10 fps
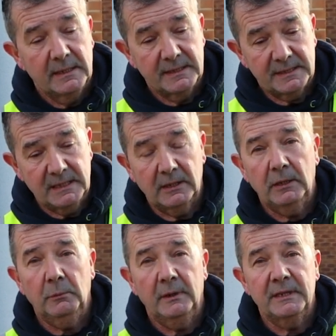The
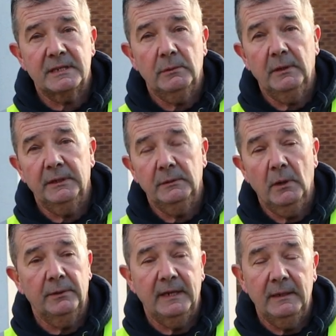silicone one is the one you
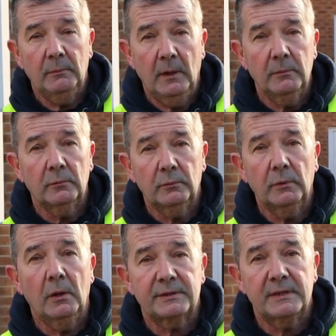want. It won't
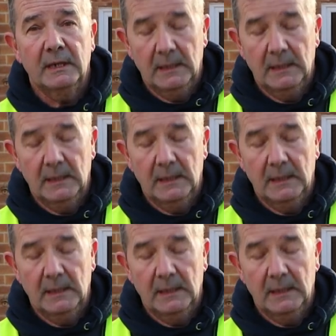rot